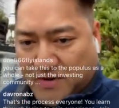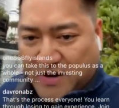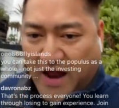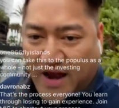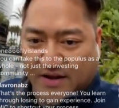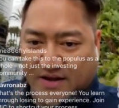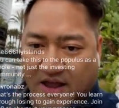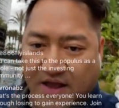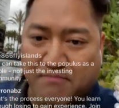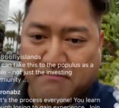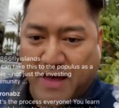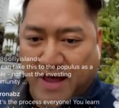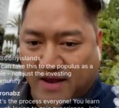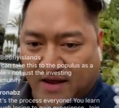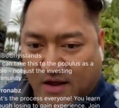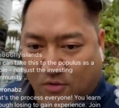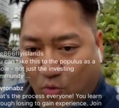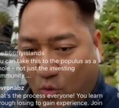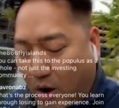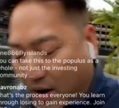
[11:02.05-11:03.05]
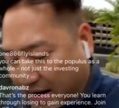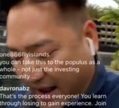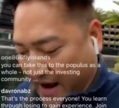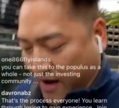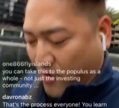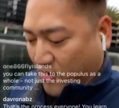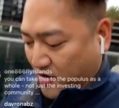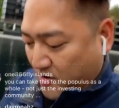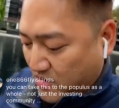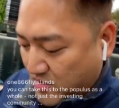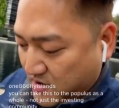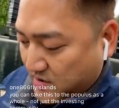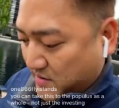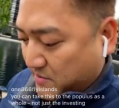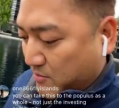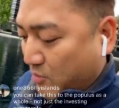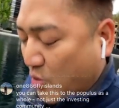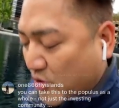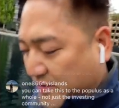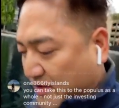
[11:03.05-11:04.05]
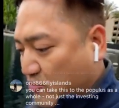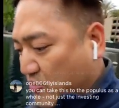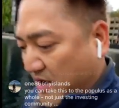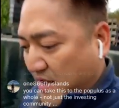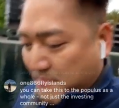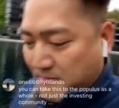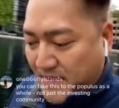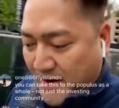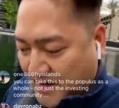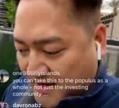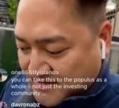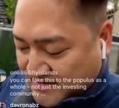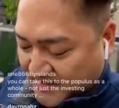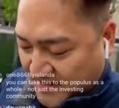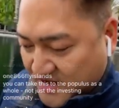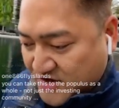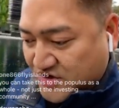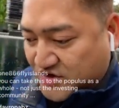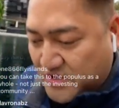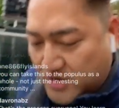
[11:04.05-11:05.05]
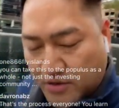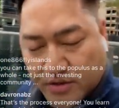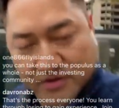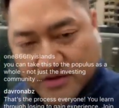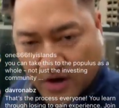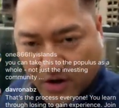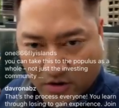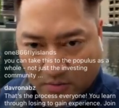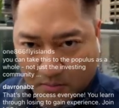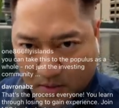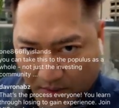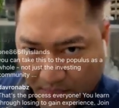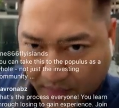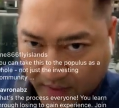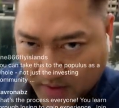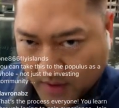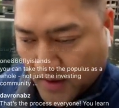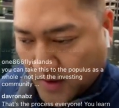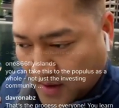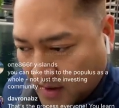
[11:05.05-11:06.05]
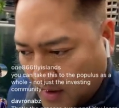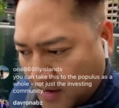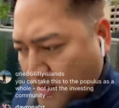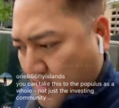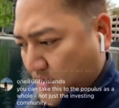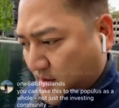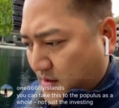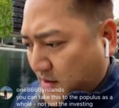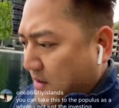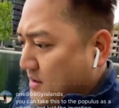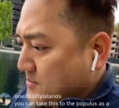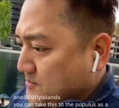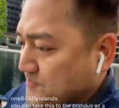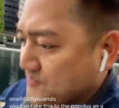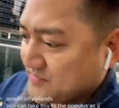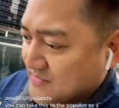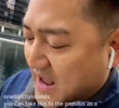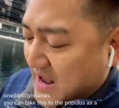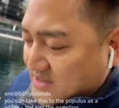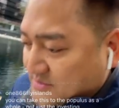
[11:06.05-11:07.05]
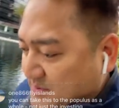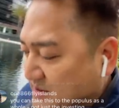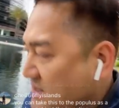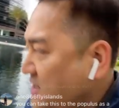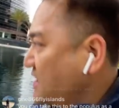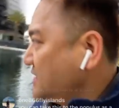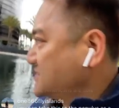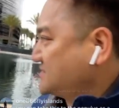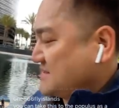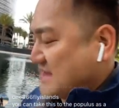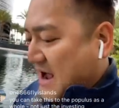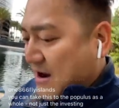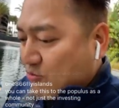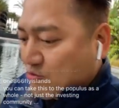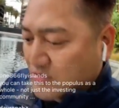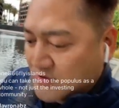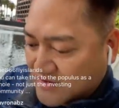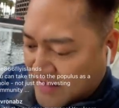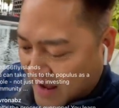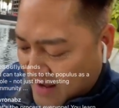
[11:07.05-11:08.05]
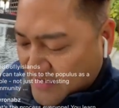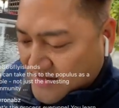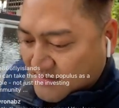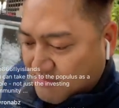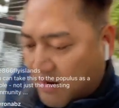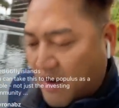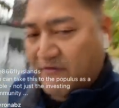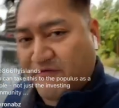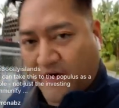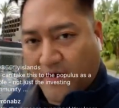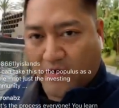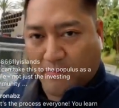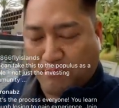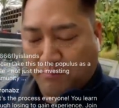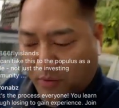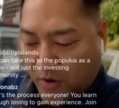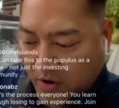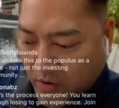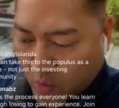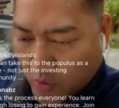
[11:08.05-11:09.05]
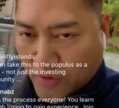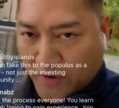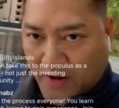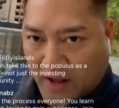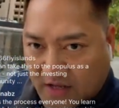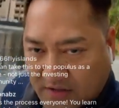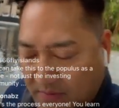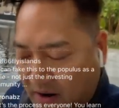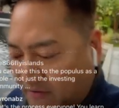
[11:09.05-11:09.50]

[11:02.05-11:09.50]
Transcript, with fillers: But I did make in one hour more than what I made as an engineer entire month. That's because that that is my priority.